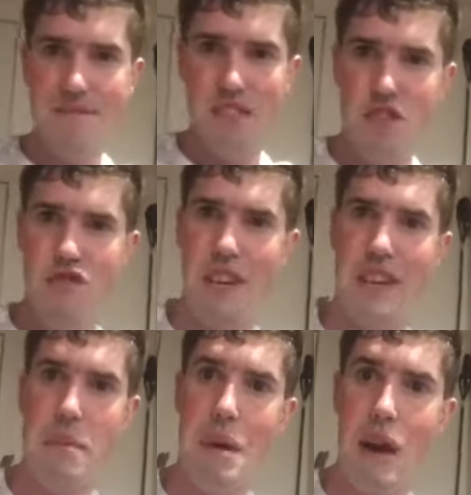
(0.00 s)

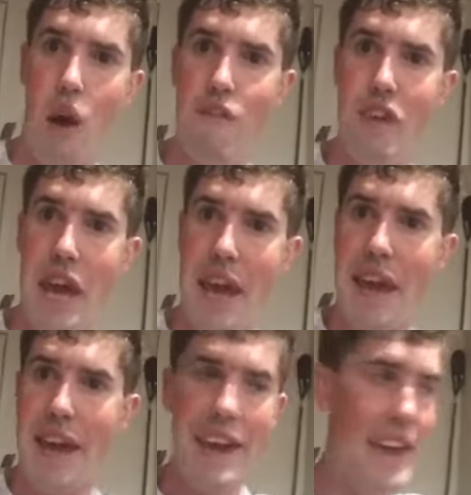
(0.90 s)
Drinking my
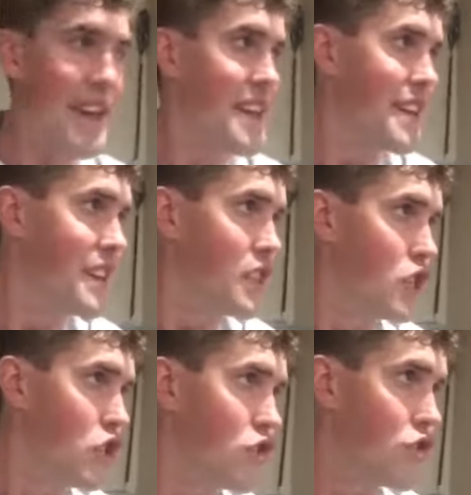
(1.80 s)
coffee.
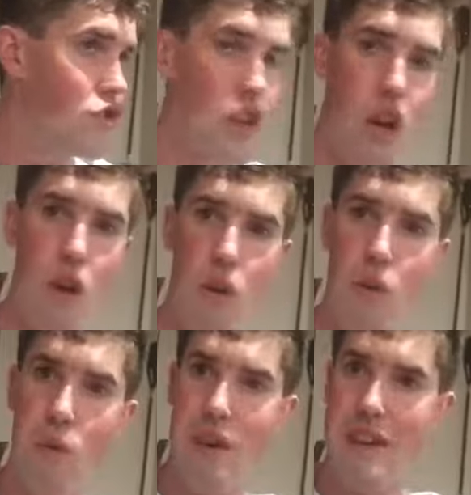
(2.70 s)

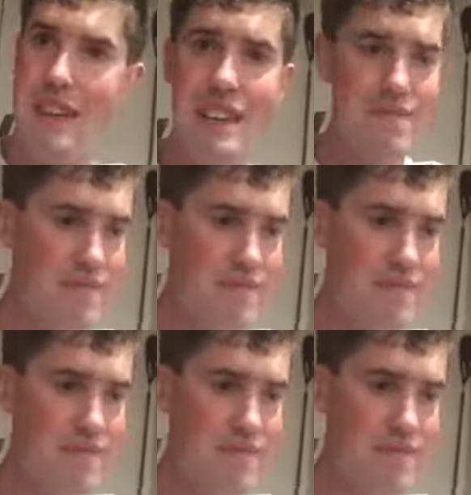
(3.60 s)
So yeah,